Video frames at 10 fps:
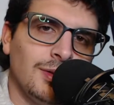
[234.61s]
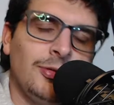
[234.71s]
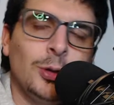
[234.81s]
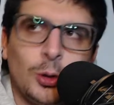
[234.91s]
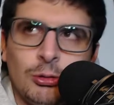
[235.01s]

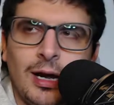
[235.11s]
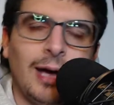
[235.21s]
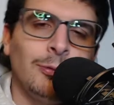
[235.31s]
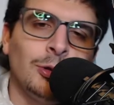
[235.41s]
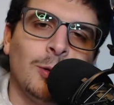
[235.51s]
If you don't
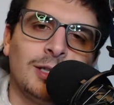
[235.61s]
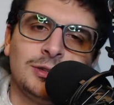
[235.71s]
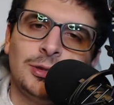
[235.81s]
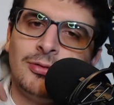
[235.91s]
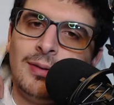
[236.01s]
cry when you're
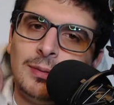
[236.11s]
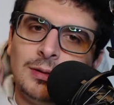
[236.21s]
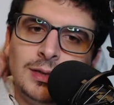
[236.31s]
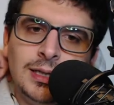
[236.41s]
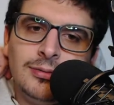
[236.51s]
watching your family
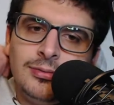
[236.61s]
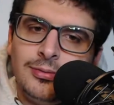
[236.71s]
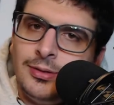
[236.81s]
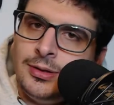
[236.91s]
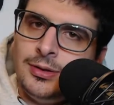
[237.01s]

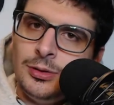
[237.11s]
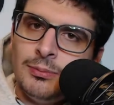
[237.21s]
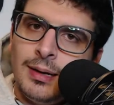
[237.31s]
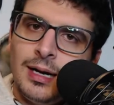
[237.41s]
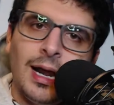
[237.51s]
leave, you
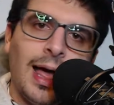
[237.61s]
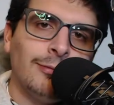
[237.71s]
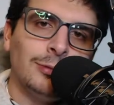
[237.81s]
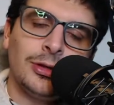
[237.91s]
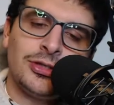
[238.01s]
may not
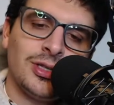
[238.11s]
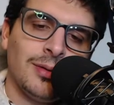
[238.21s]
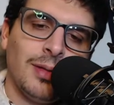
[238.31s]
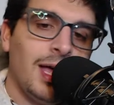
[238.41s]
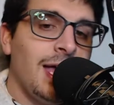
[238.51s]
have one, or
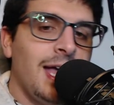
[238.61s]
something.